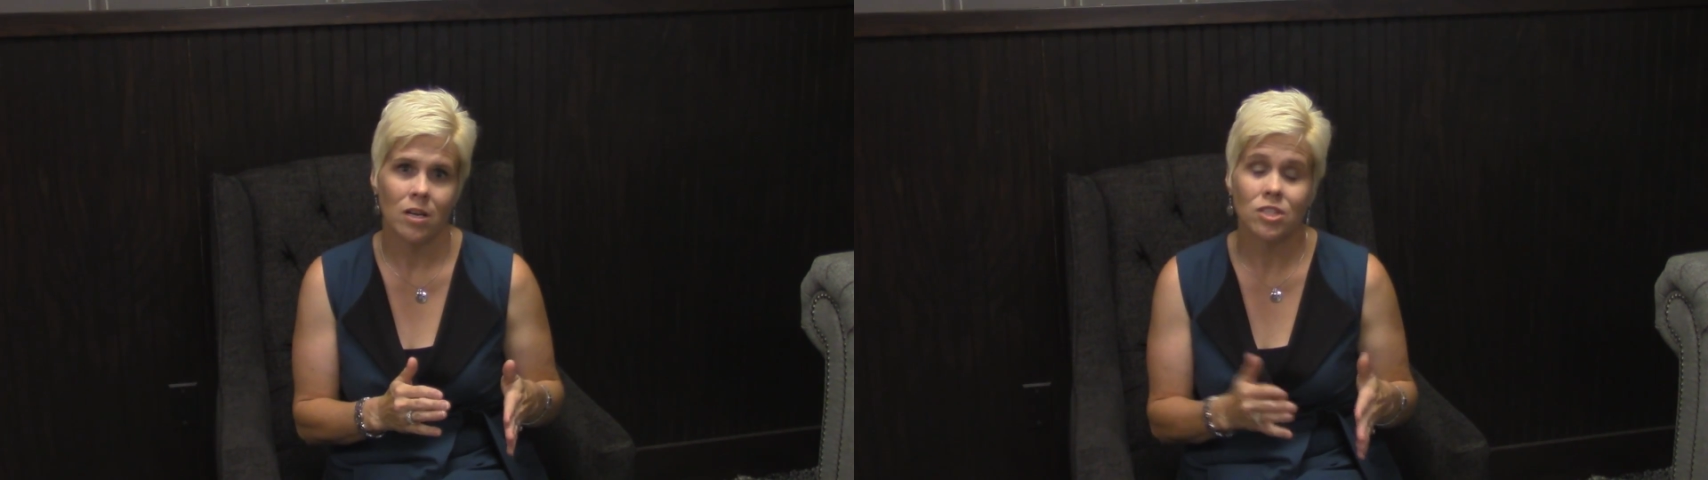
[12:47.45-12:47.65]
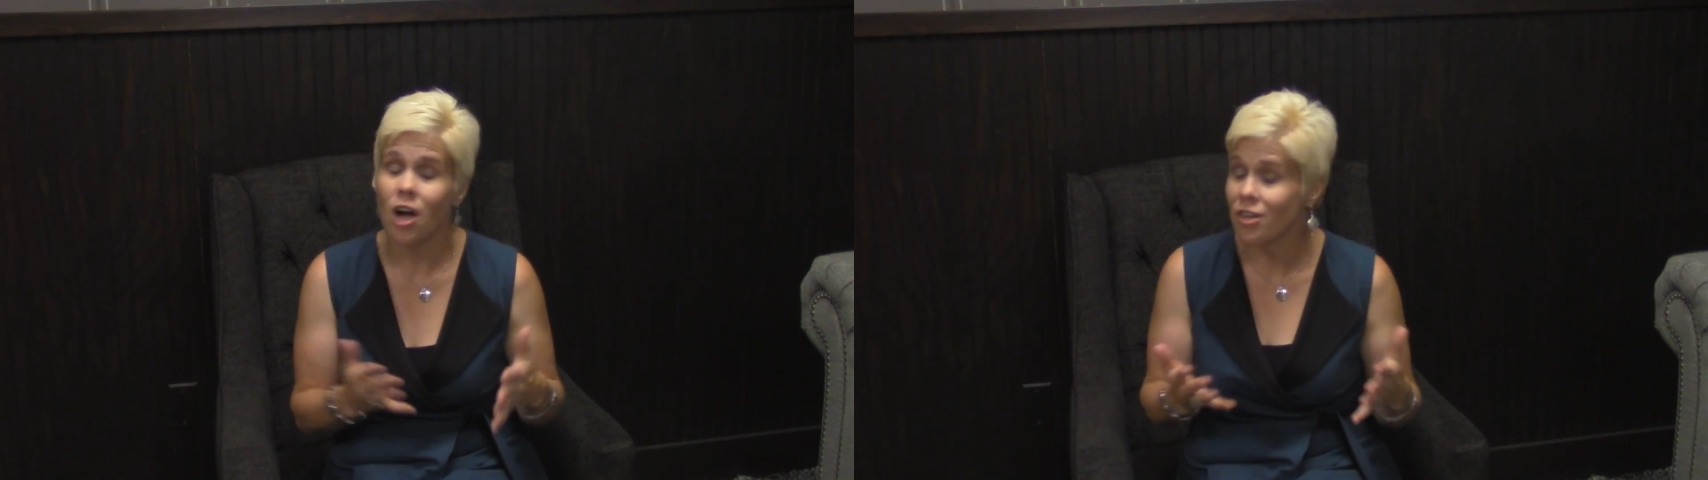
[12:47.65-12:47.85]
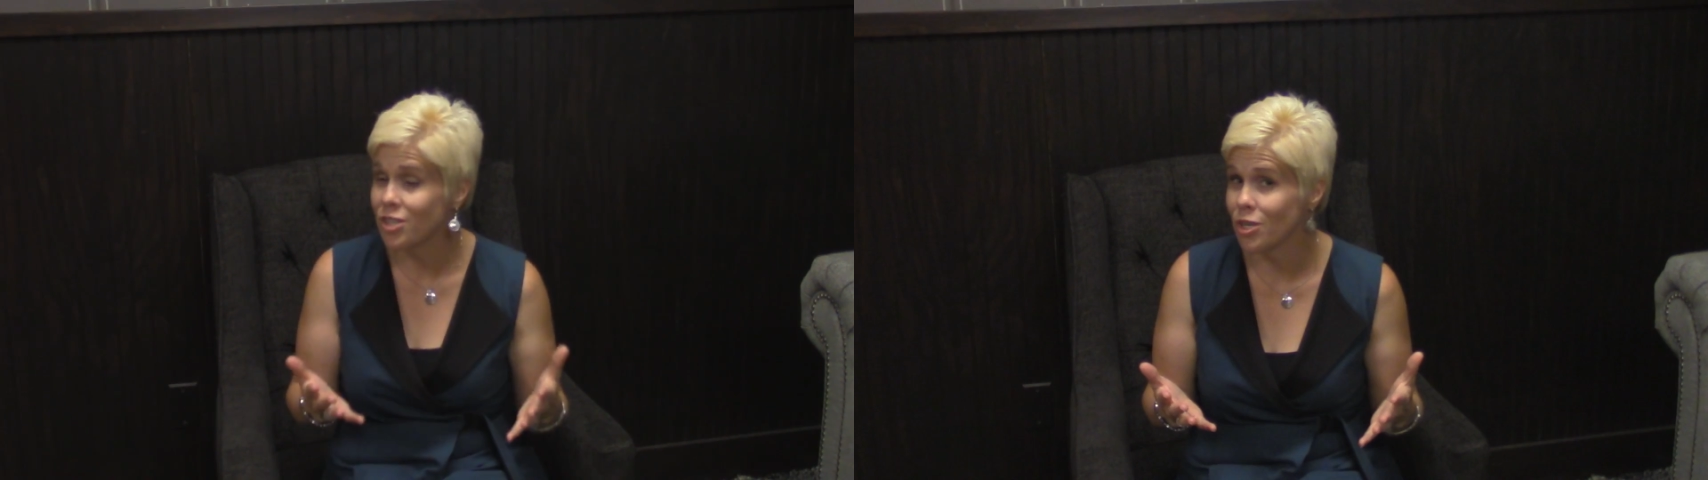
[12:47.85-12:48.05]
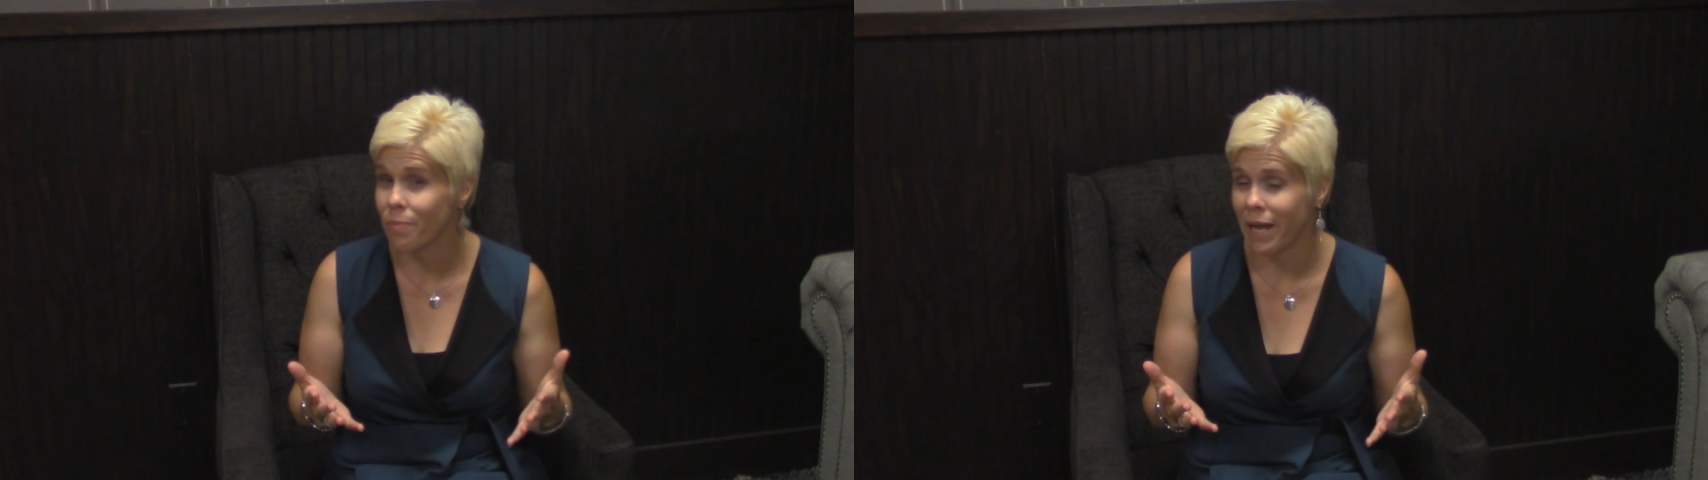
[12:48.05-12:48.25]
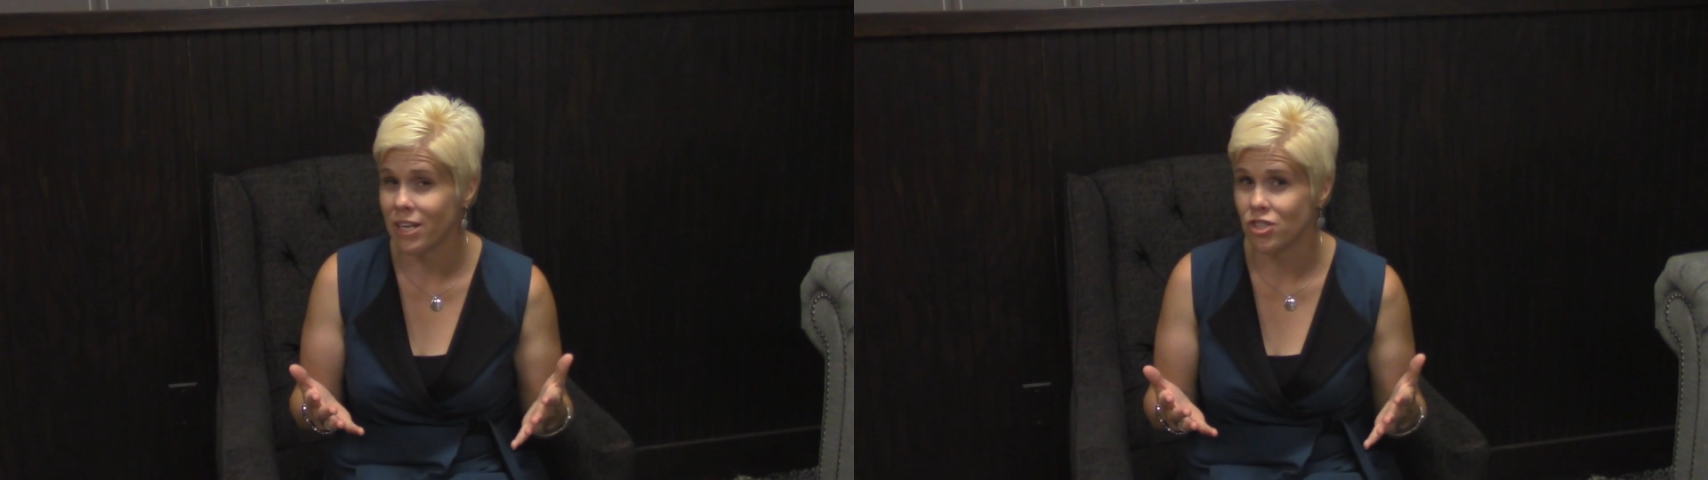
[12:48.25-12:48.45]
talk to your
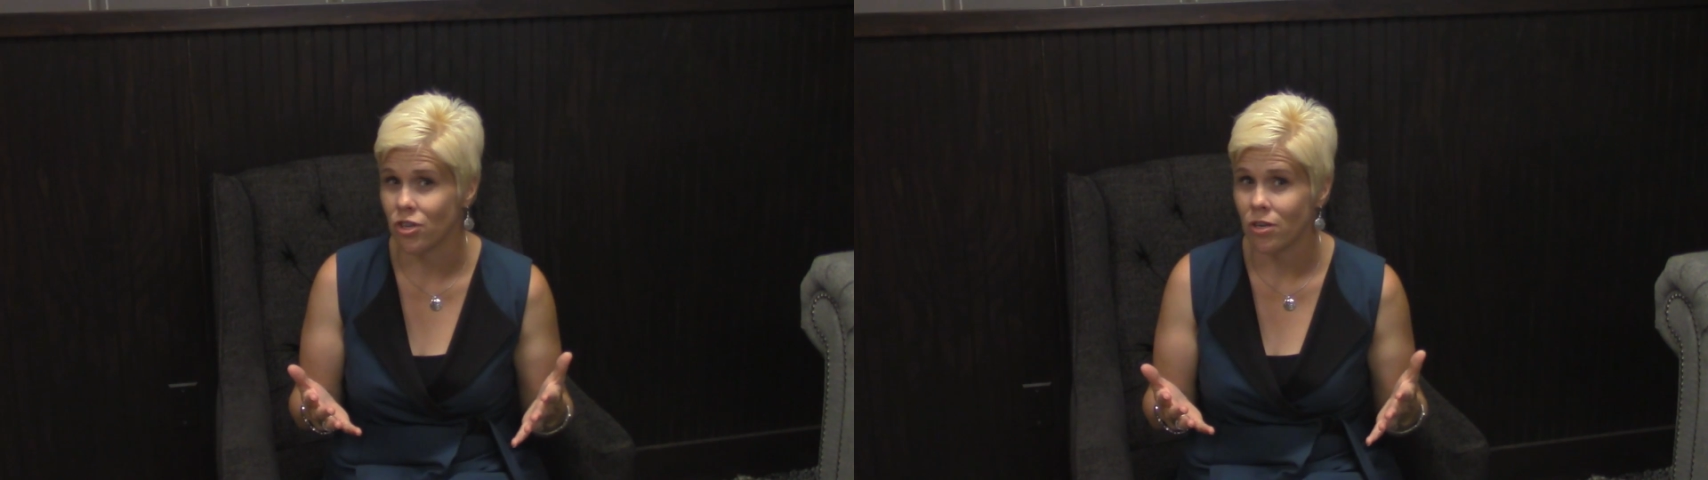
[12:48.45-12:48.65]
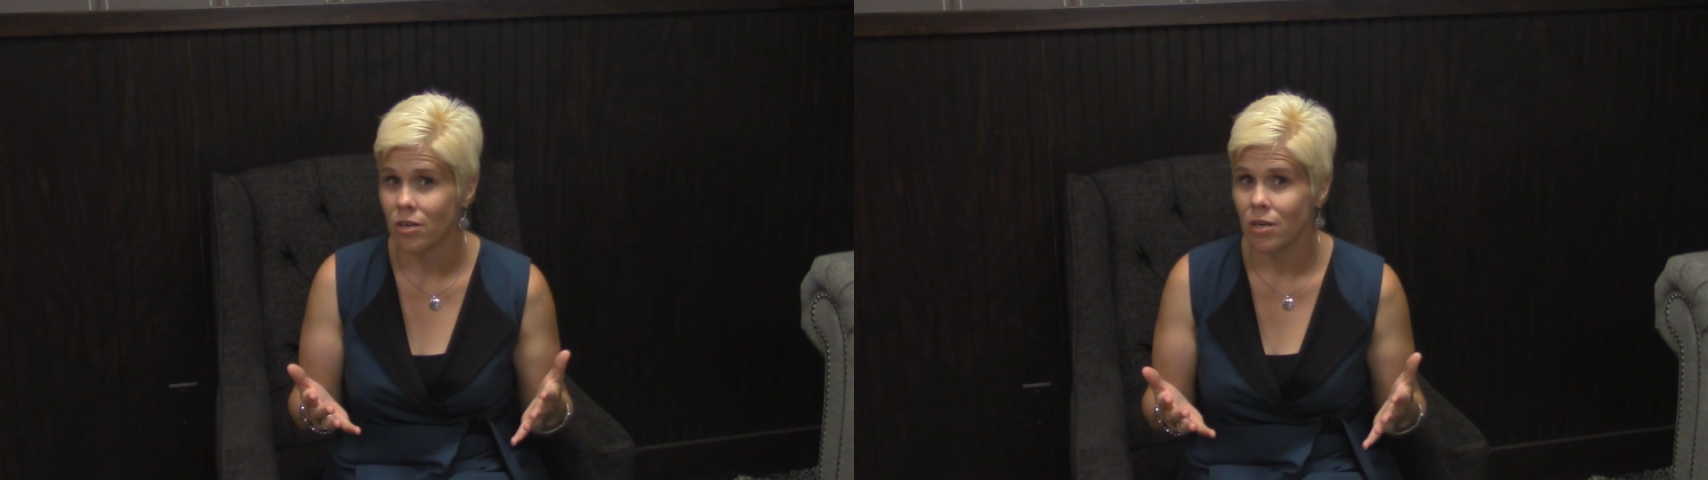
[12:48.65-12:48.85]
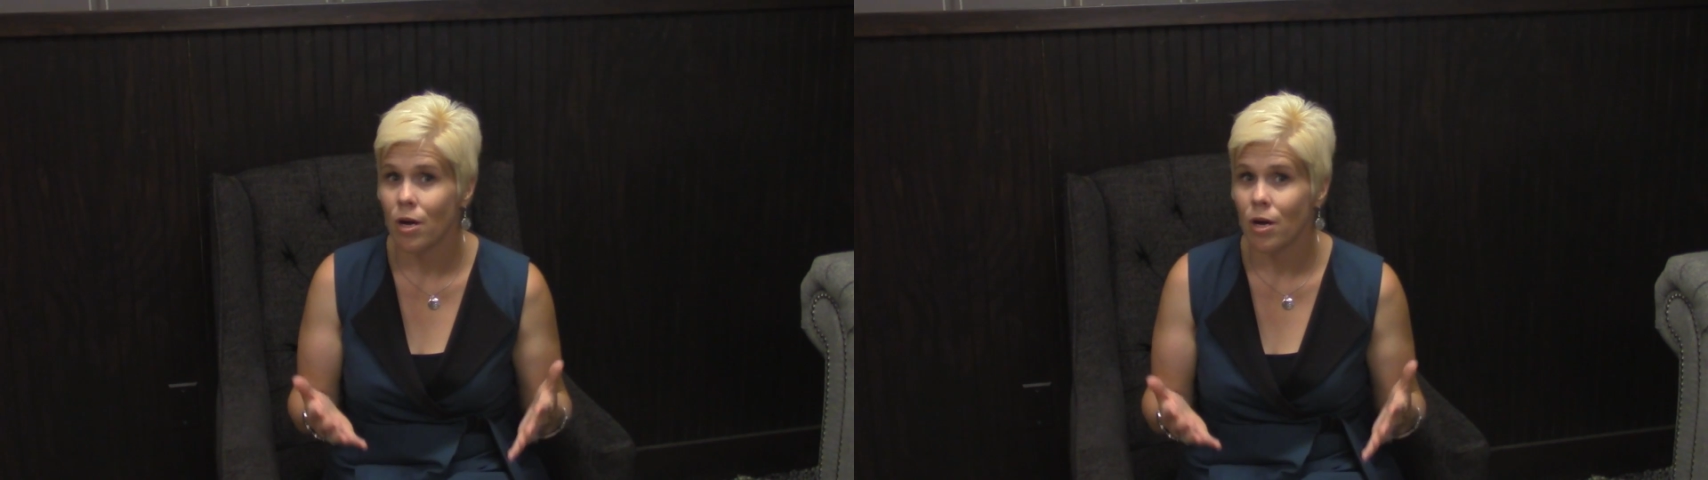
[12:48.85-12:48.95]
manager,